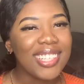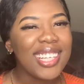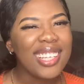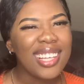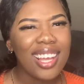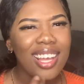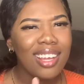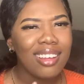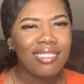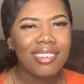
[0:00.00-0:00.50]

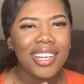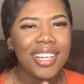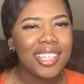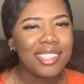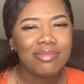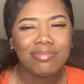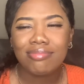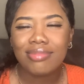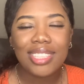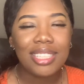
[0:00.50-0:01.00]
yeah,
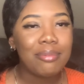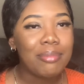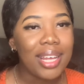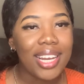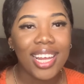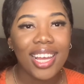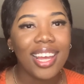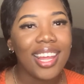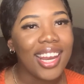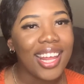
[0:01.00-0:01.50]
like, my
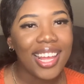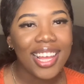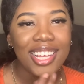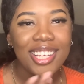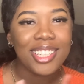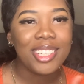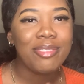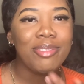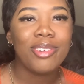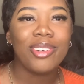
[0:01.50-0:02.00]
nigga,
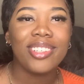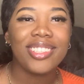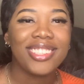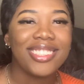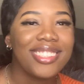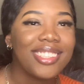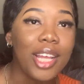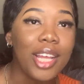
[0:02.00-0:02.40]
like, come on.